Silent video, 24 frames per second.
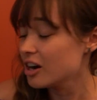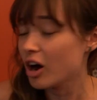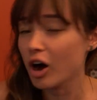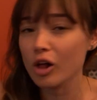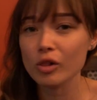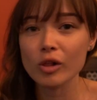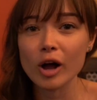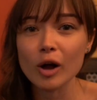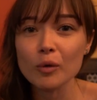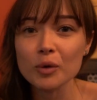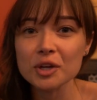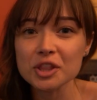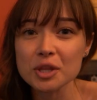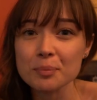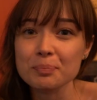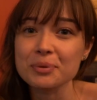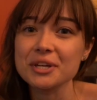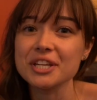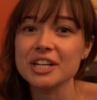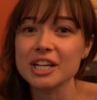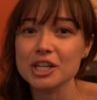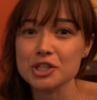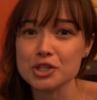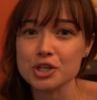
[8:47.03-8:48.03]
along with the
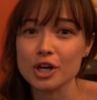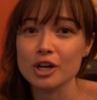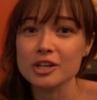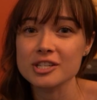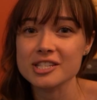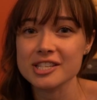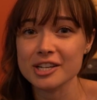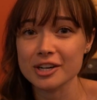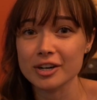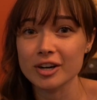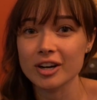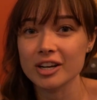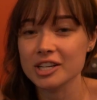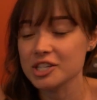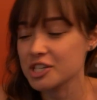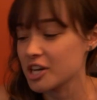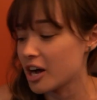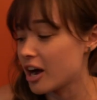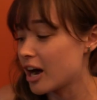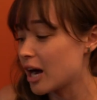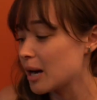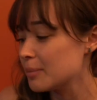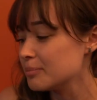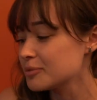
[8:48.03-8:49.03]
peanut chunks that are on
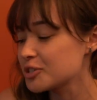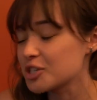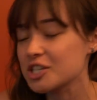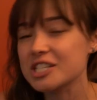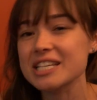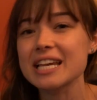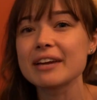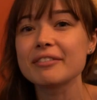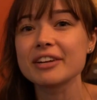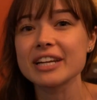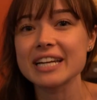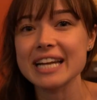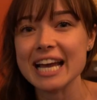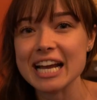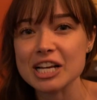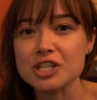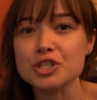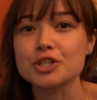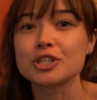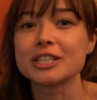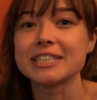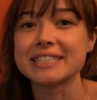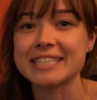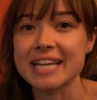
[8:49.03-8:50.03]
top, just give it an
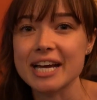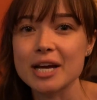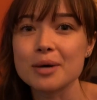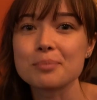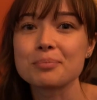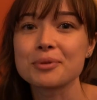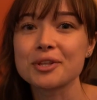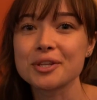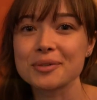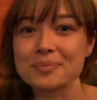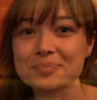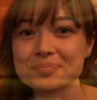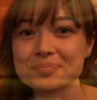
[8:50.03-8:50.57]
extra depth.